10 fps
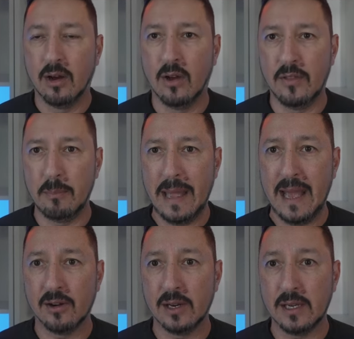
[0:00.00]
on the
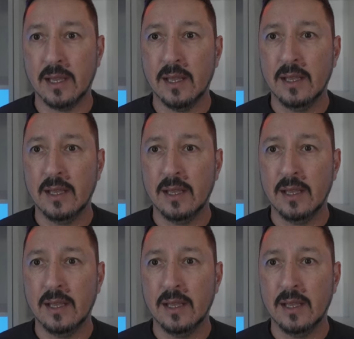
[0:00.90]
battery.